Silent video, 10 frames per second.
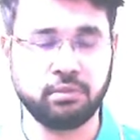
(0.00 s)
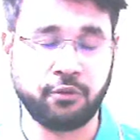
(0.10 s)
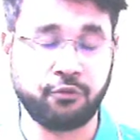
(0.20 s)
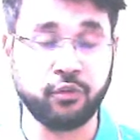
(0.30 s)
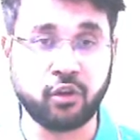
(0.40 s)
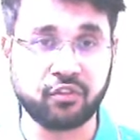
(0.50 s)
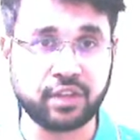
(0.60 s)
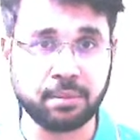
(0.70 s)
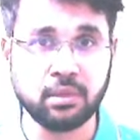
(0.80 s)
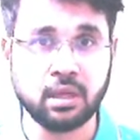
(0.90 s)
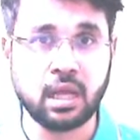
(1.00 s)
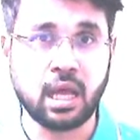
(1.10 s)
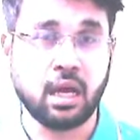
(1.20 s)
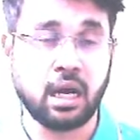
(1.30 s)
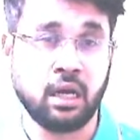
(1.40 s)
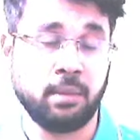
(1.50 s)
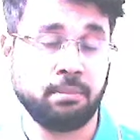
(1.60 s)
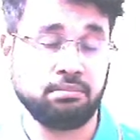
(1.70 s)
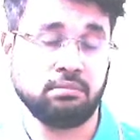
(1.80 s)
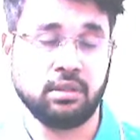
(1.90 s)
few of them.
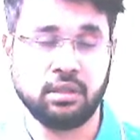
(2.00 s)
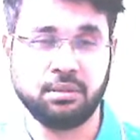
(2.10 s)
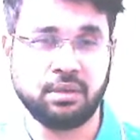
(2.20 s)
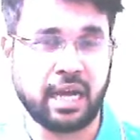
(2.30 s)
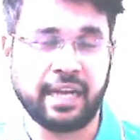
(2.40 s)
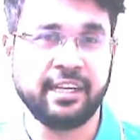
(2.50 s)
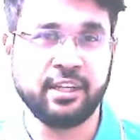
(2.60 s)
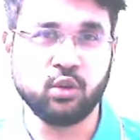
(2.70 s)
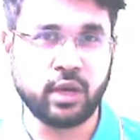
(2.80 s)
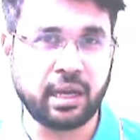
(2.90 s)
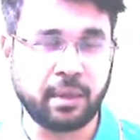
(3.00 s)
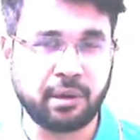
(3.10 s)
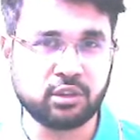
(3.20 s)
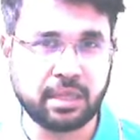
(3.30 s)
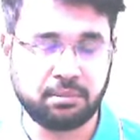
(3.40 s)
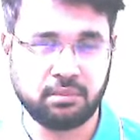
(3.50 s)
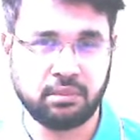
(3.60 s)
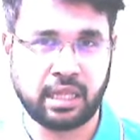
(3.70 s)
I didn't know about them